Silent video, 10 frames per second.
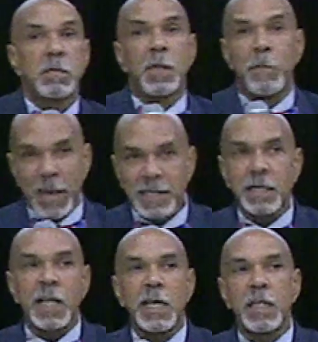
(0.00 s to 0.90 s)
the
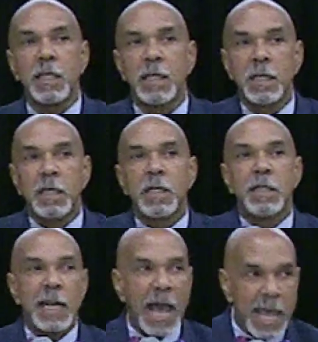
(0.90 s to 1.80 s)
best lady
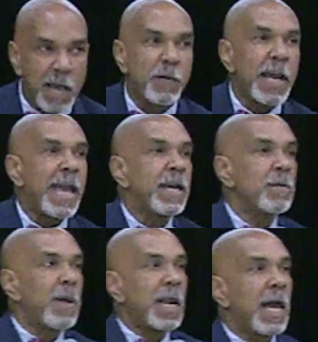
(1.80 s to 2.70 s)
that I ever had
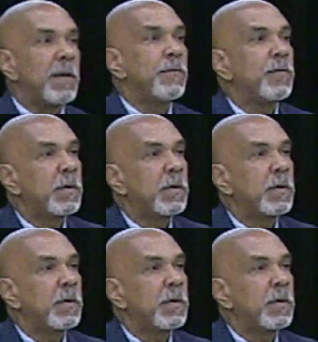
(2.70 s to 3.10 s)
in my life.